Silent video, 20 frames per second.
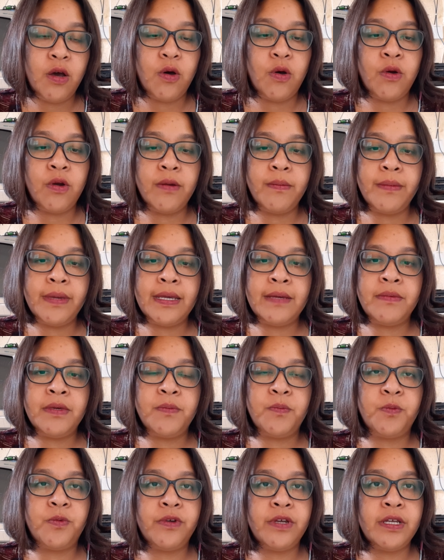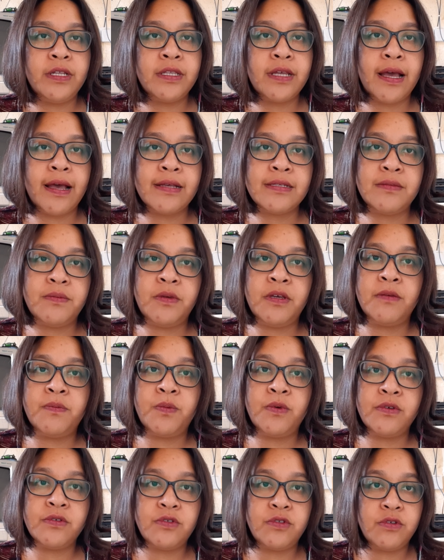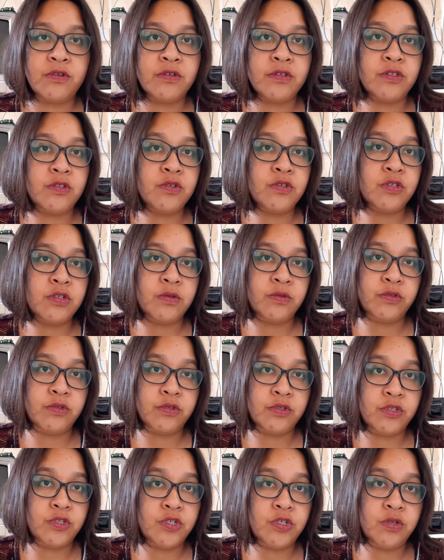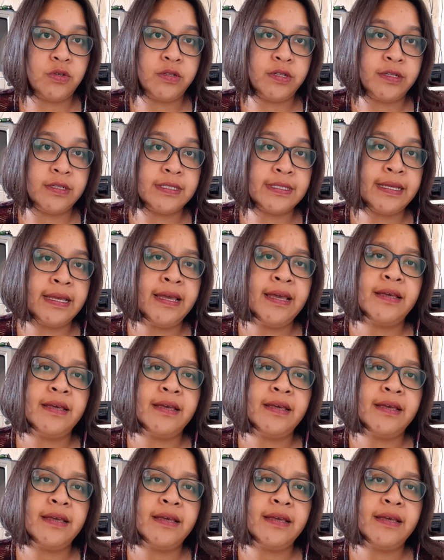or maybe print as big posters to show to students.